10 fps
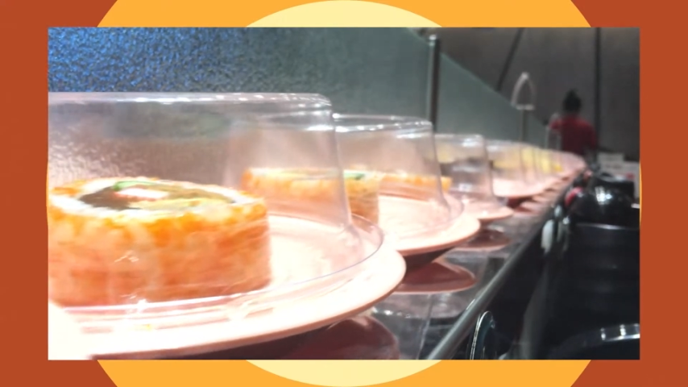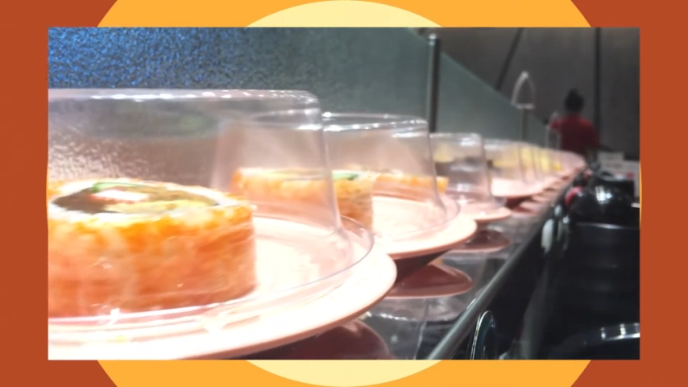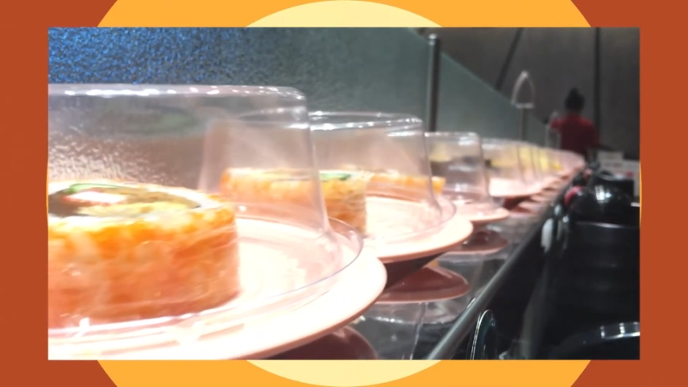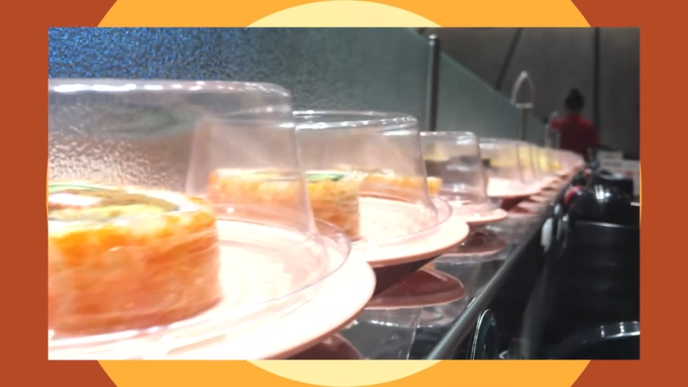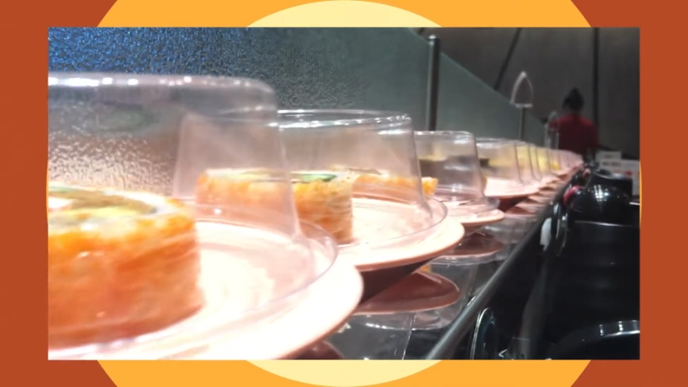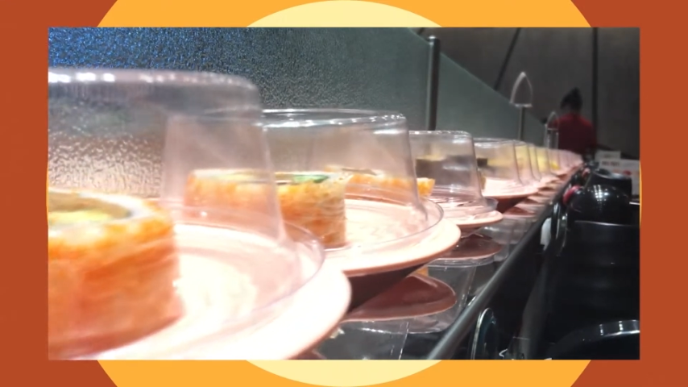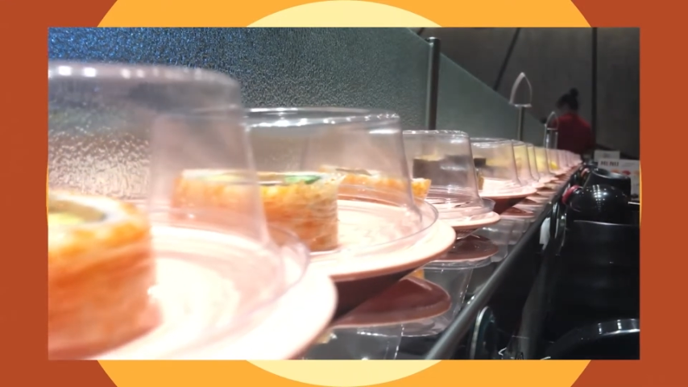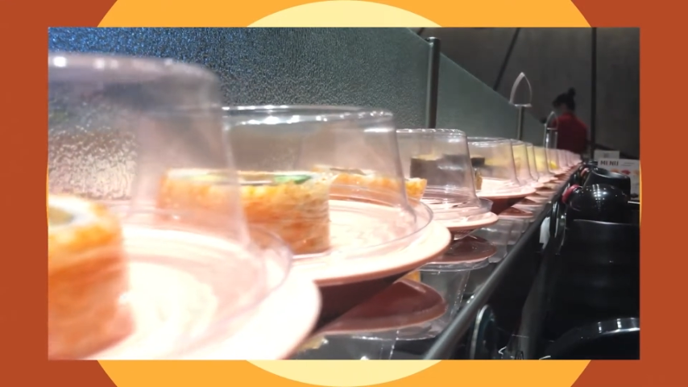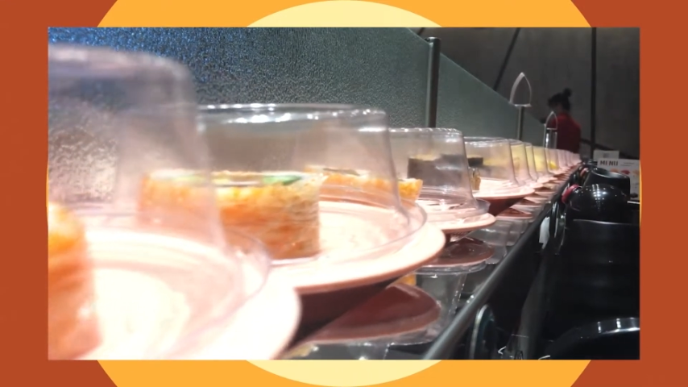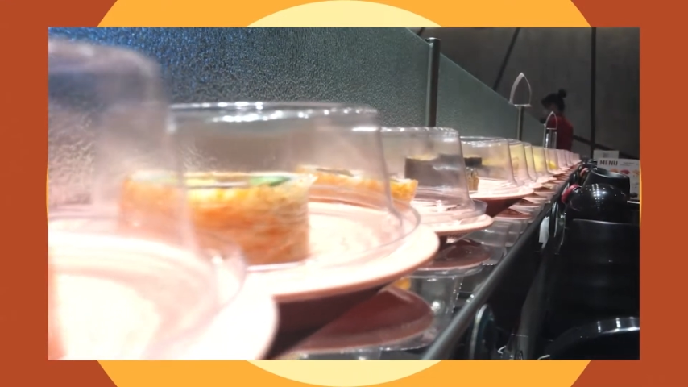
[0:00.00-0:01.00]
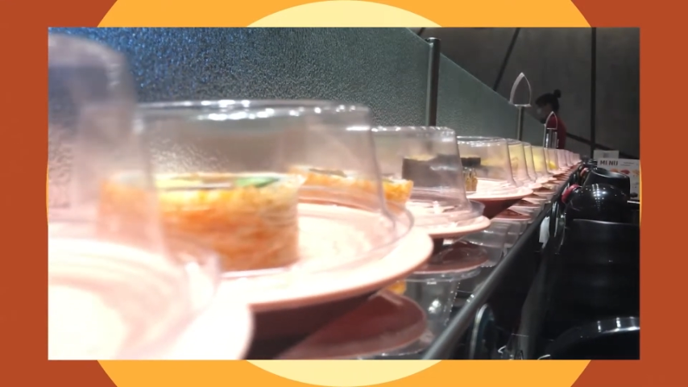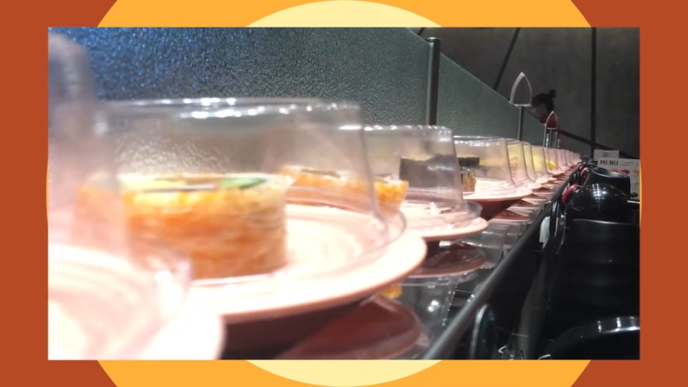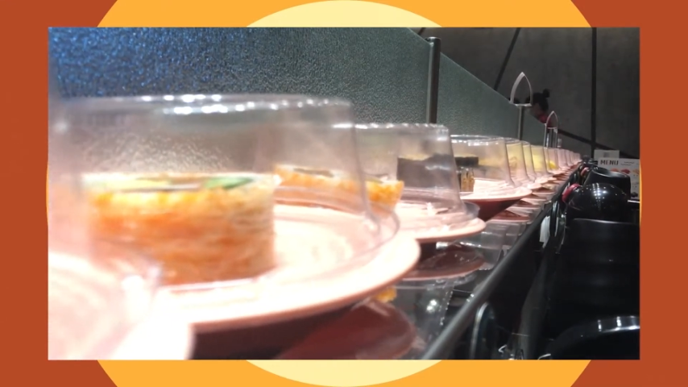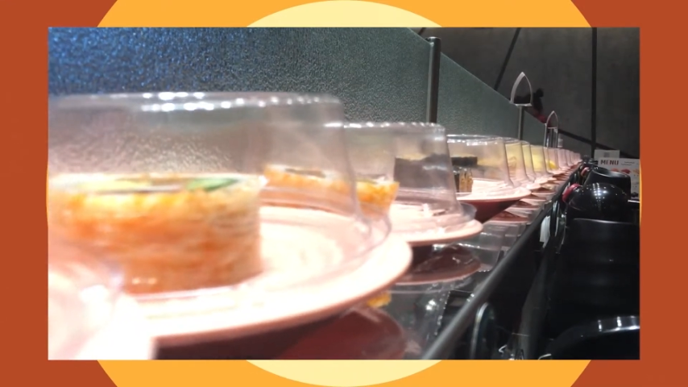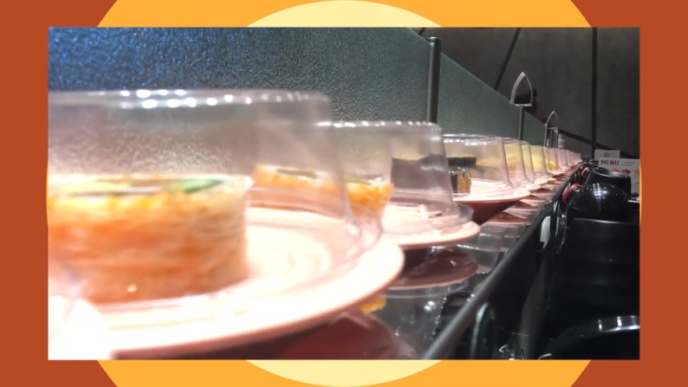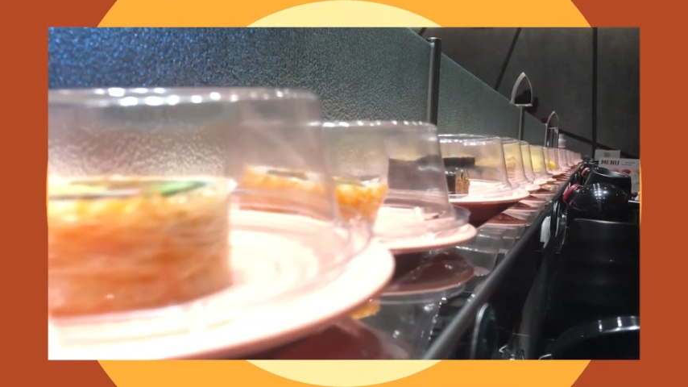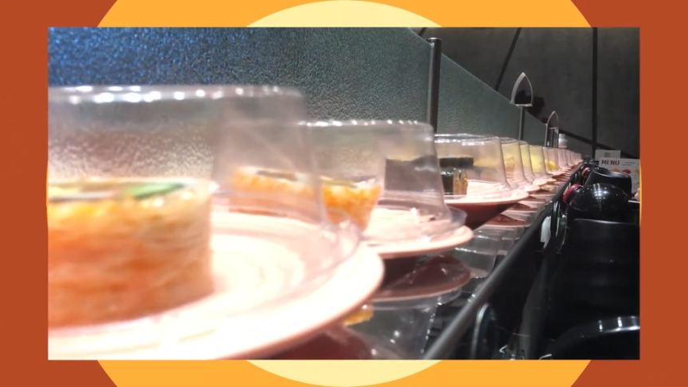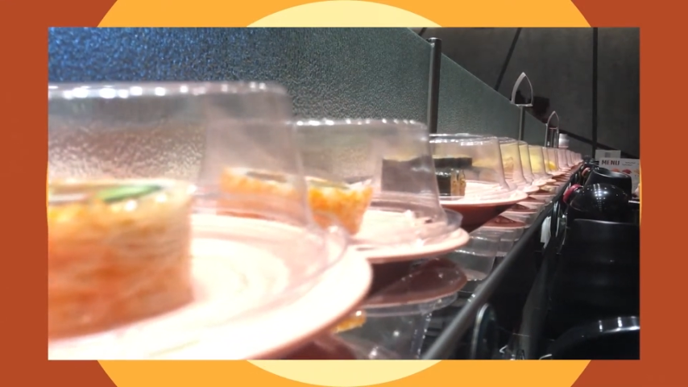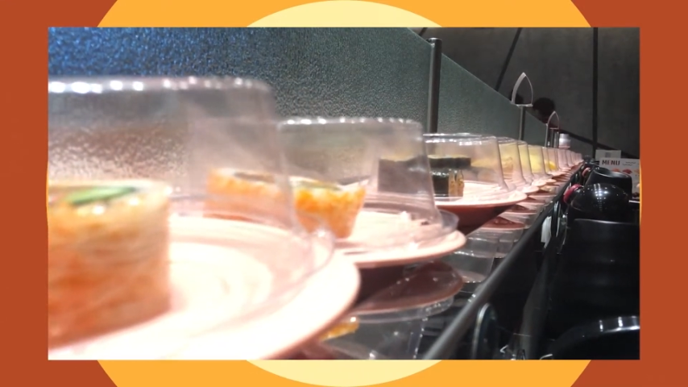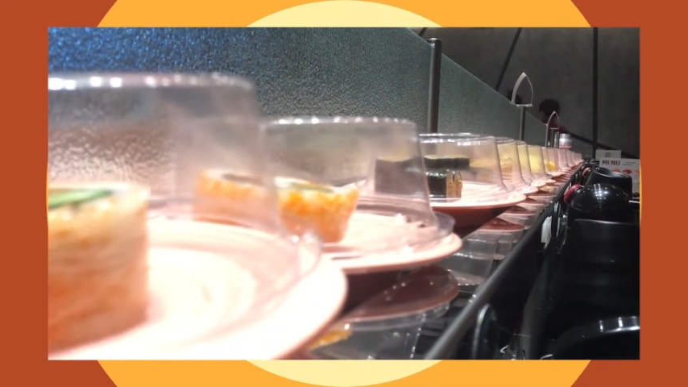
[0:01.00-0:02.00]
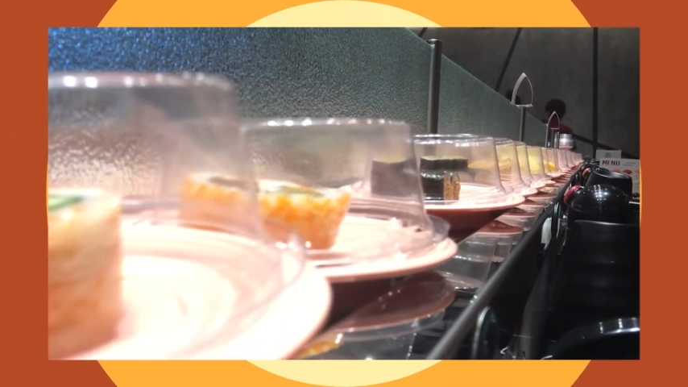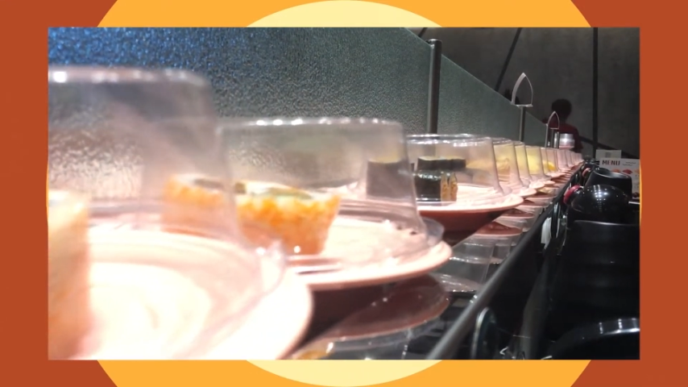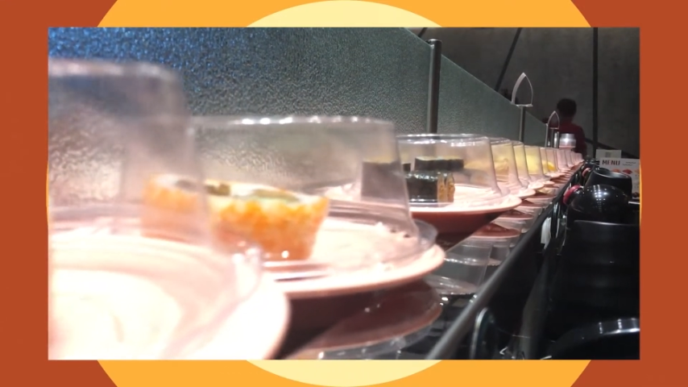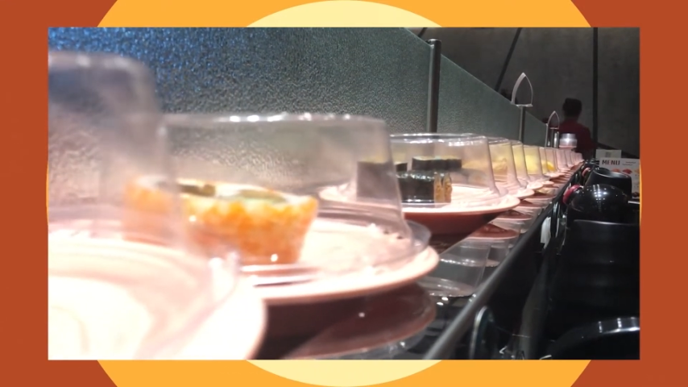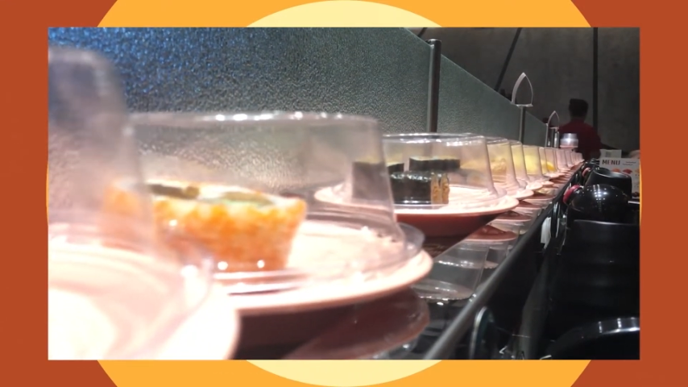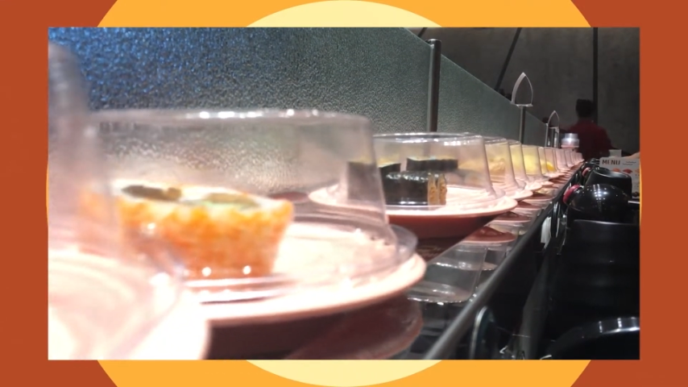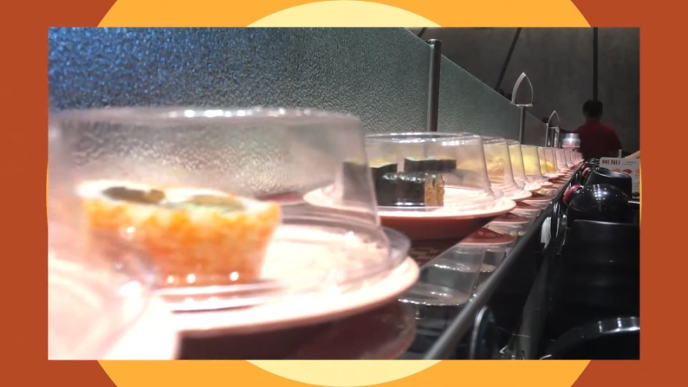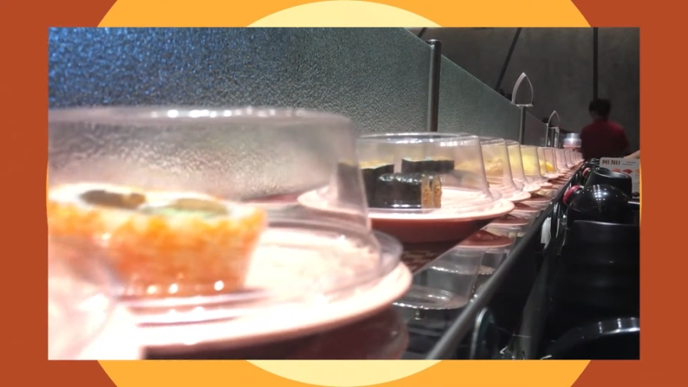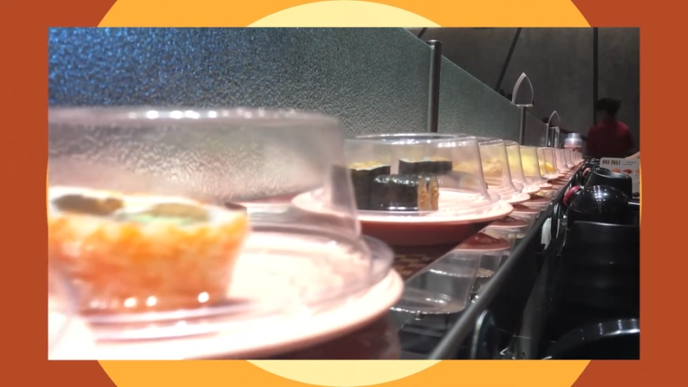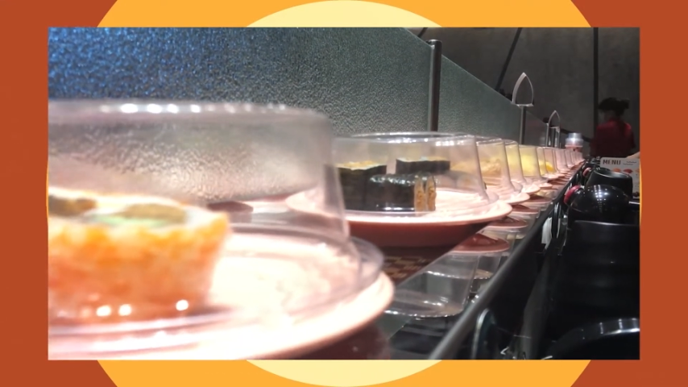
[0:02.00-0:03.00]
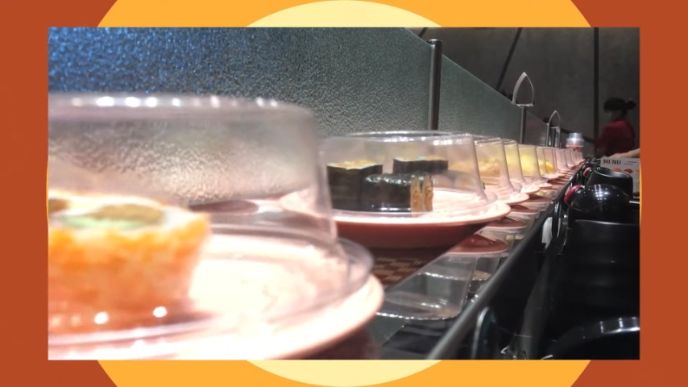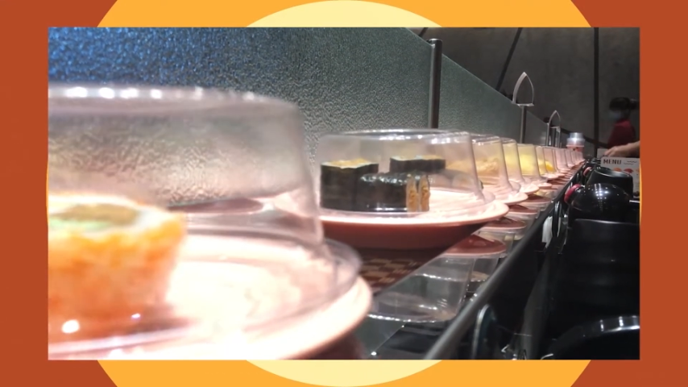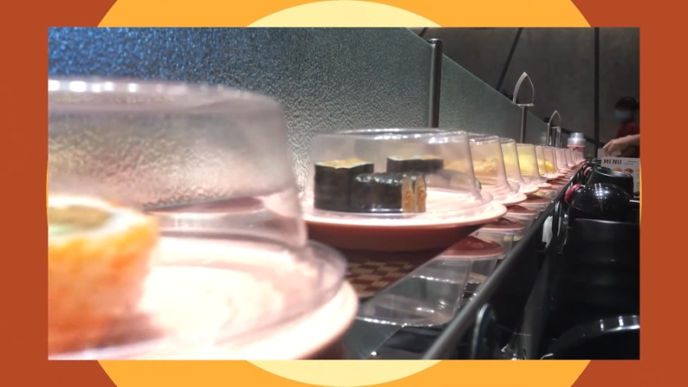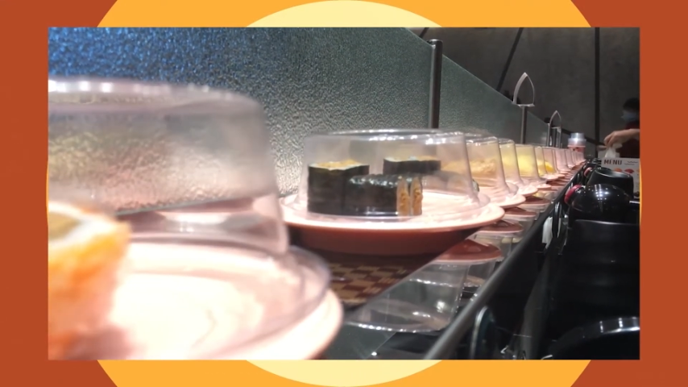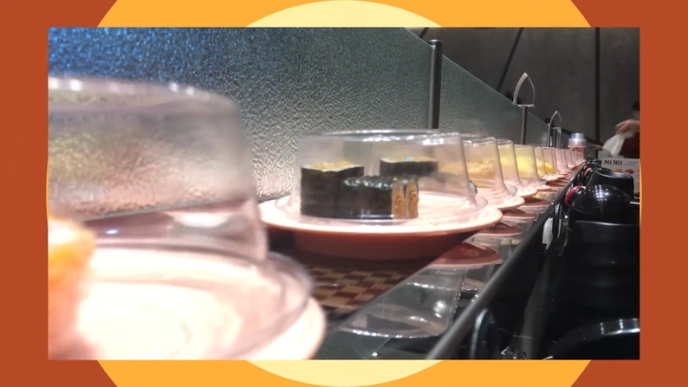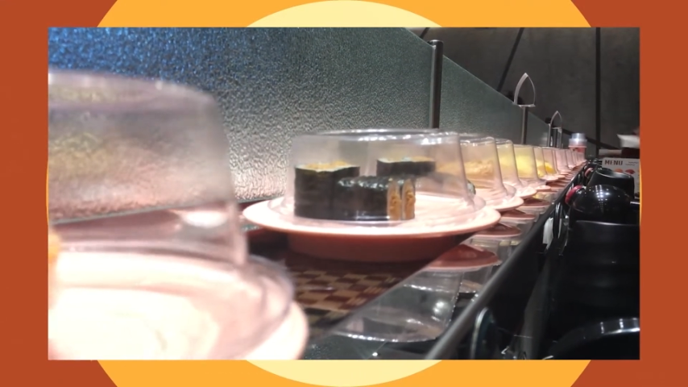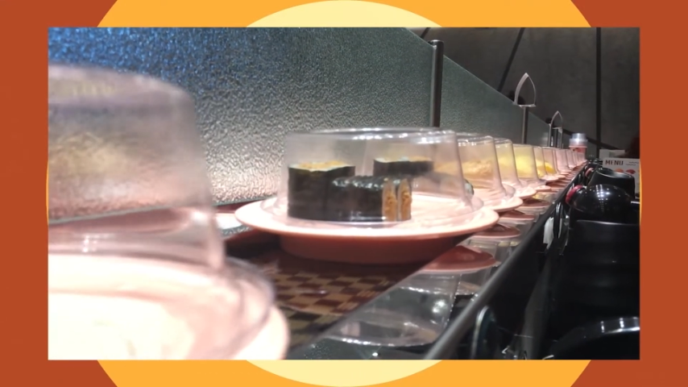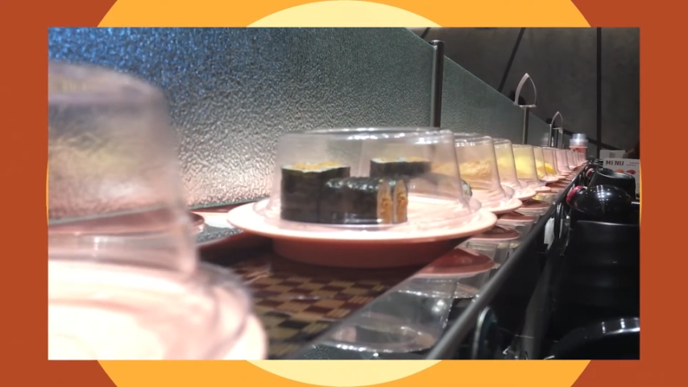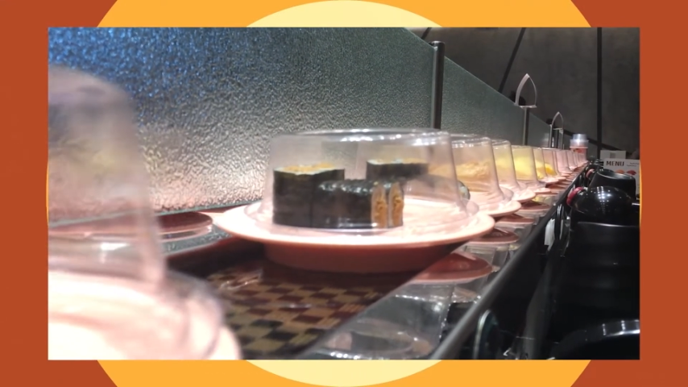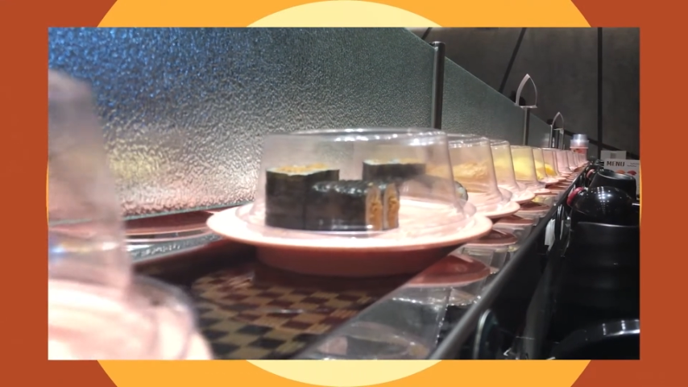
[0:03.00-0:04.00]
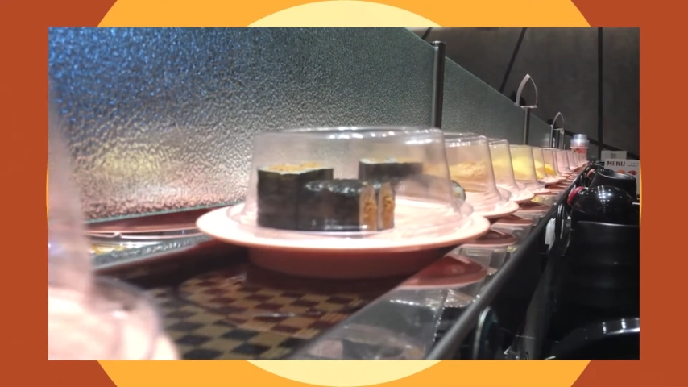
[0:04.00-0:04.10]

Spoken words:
[unreadable: no face in view]